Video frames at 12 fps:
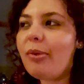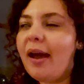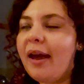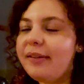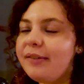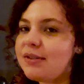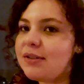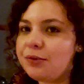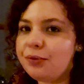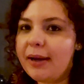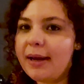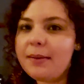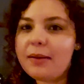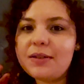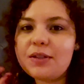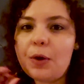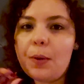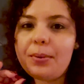I think this is great.
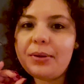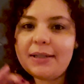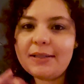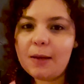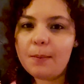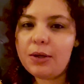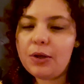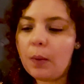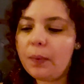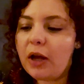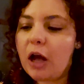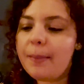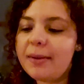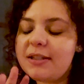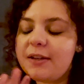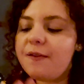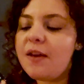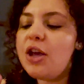So please let me know in the comments
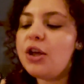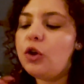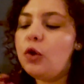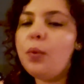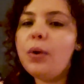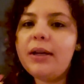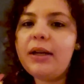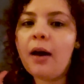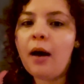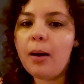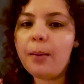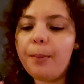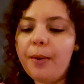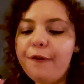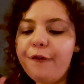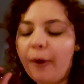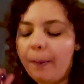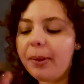if you would come
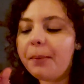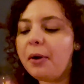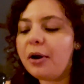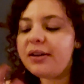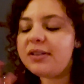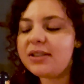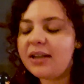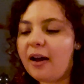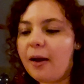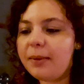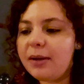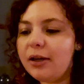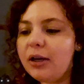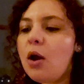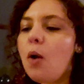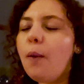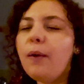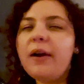from the parks to come here,
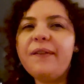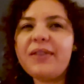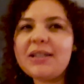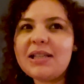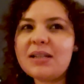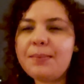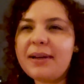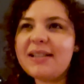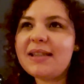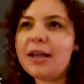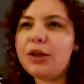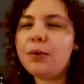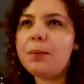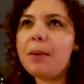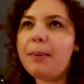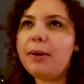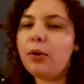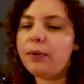or if this is a place that you would
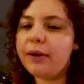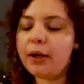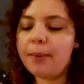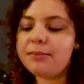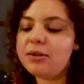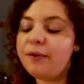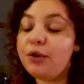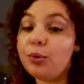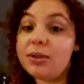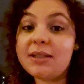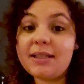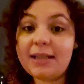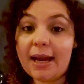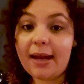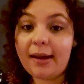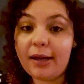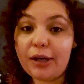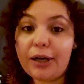maybe only come to if you were
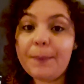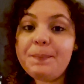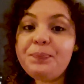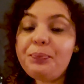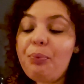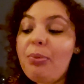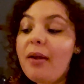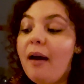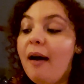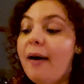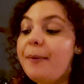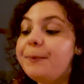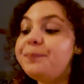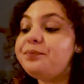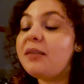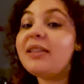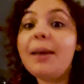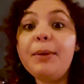staying here.
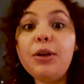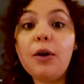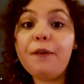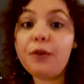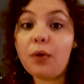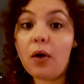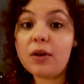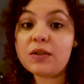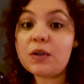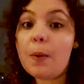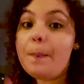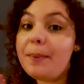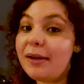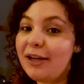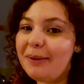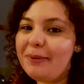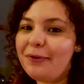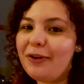Let me know if you've also been
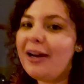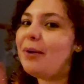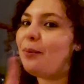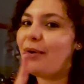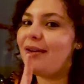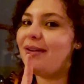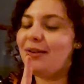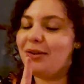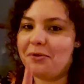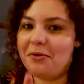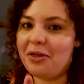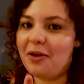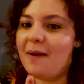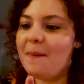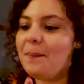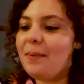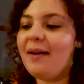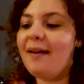here before and what you thought.
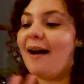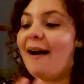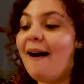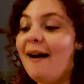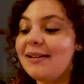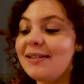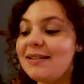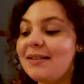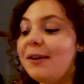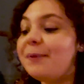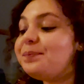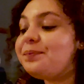But honestly,